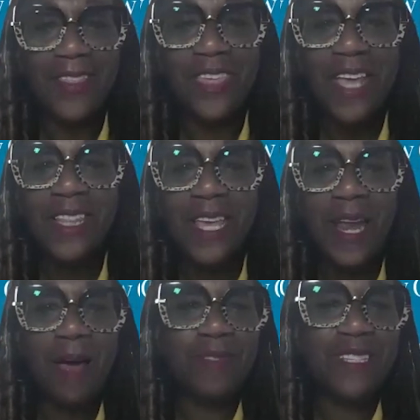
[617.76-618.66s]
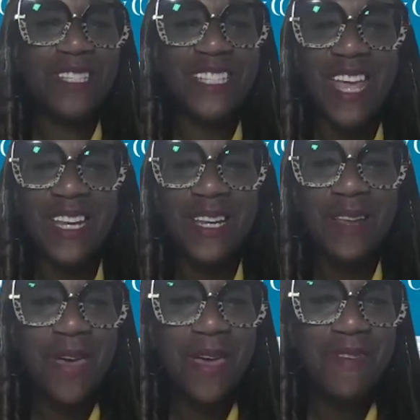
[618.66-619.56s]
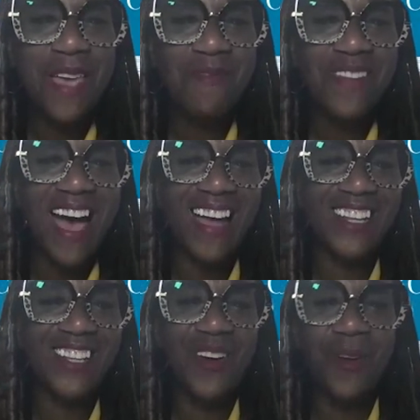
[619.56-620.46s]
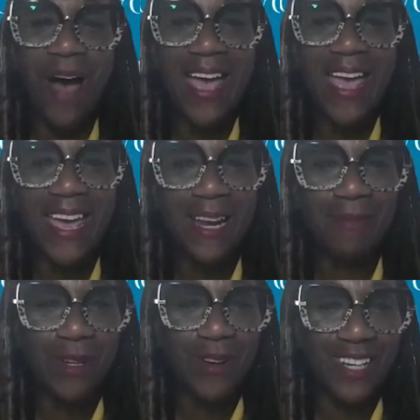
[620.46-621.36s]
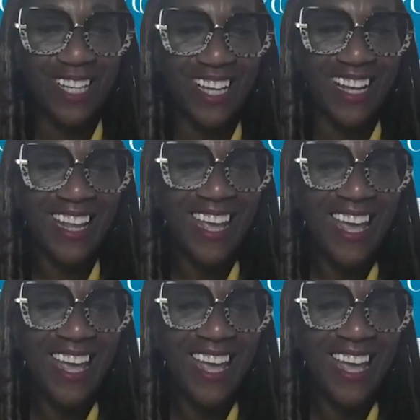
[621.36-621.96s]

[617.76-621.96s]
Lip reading: think that I'm sustaining it. Maybe I'm not. In my head, I'm doing good.